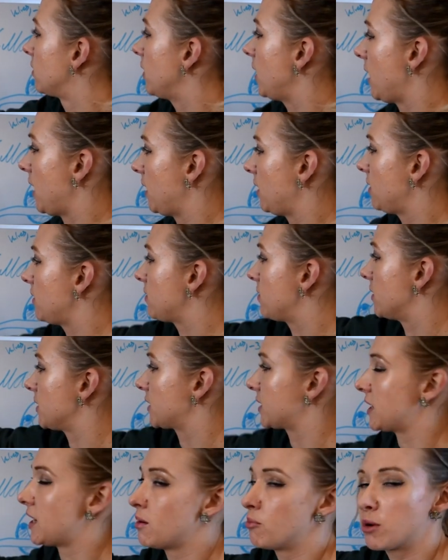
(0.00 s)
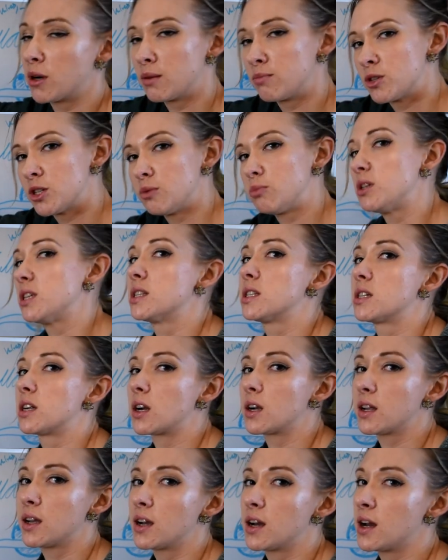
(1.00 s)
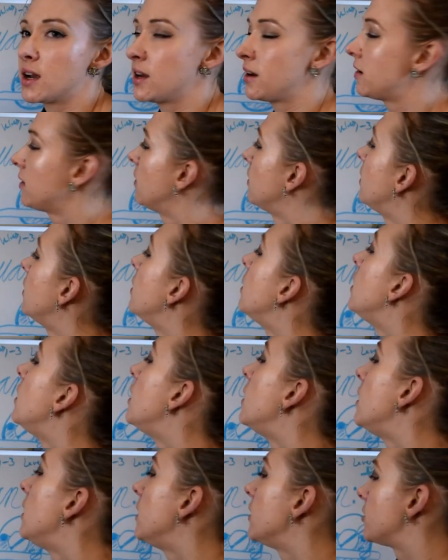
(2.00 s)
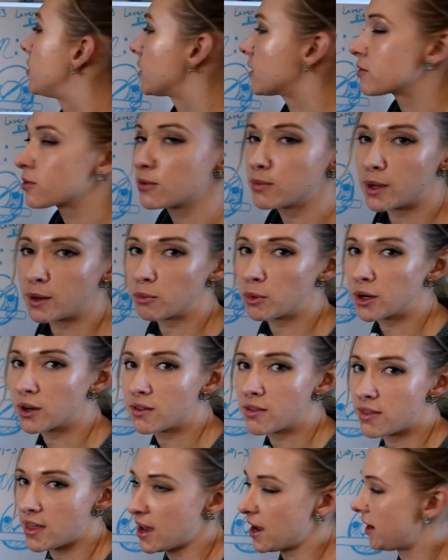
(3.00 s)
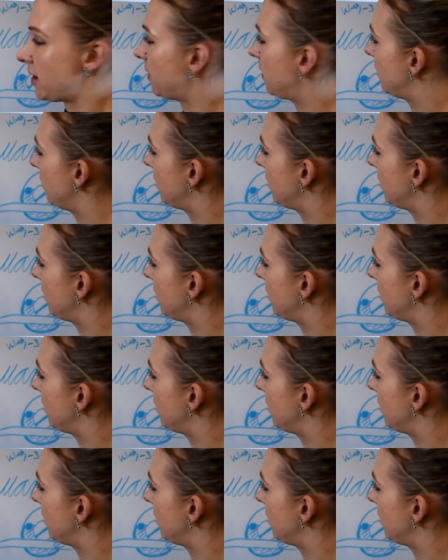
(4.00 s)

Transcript: end the stop arm should be starting on, just remember that